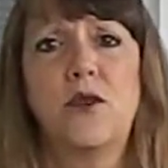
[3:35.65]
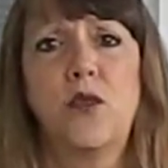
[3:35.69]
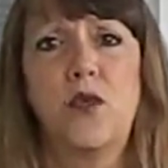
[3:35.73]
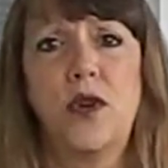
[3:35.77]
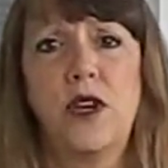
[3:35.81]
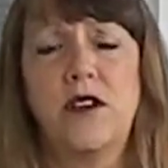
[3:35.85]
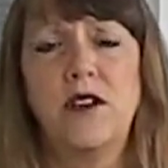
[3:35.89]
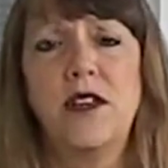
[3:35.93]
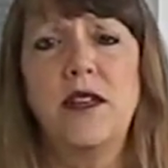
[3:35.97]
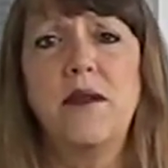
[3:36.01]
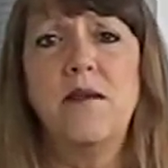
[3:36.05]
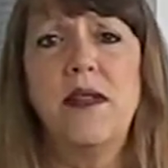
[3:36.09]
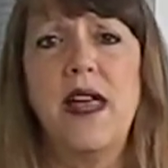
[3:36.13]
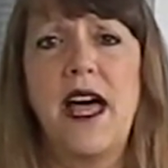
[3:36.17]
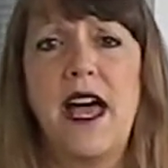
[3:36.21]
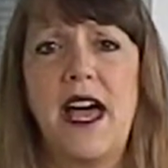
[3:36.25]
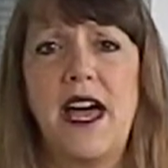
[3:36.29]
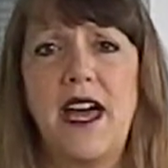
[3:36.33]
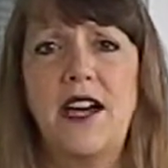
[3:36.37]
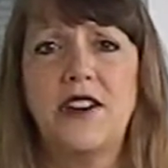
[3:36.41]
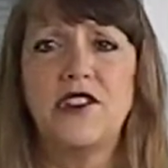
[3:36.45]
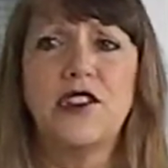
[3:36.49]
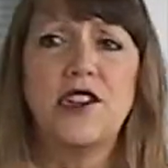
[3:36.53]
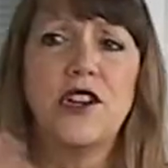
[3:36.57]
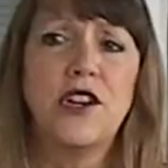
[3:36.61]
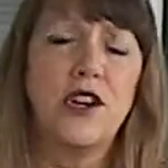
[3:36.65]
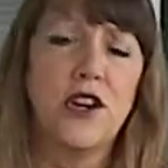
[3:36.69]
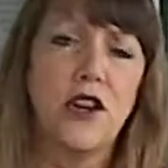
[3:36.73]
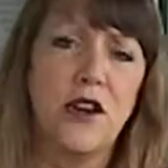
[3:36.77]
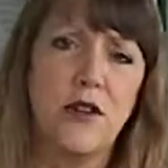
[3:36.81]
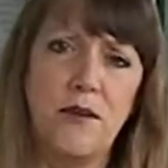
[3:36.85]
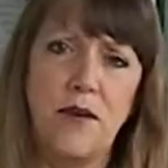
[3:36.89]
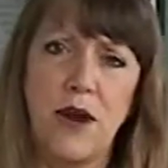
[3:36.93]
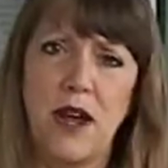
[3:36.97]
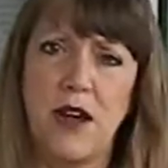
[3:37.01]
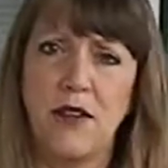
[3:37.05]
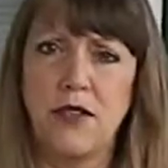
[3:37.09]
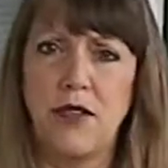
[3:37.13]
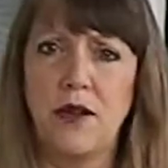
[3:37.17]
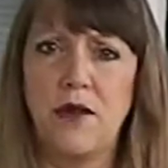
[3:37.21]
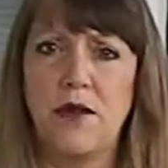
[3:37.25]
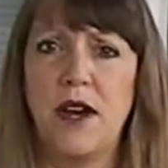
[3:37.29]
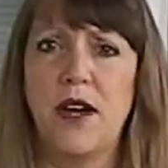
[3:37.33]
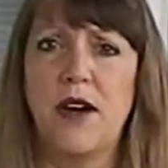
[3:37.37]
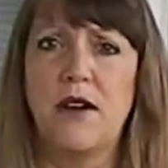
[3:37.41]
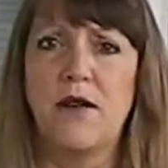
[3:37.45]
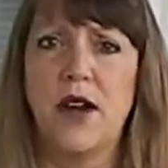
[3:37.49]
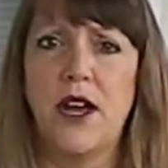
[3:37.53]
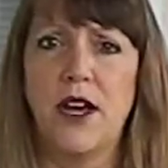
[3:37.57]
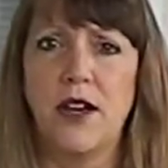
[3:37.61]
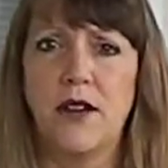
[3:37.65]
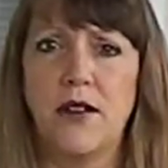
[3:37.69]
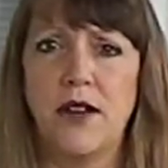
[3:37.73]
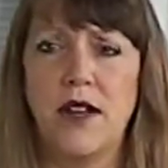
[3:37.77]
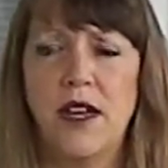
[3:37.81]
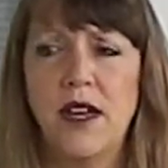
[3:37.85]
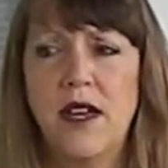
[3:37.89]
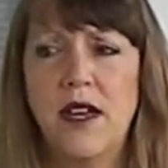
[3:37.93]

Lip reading: William Lash, who brought the railroad.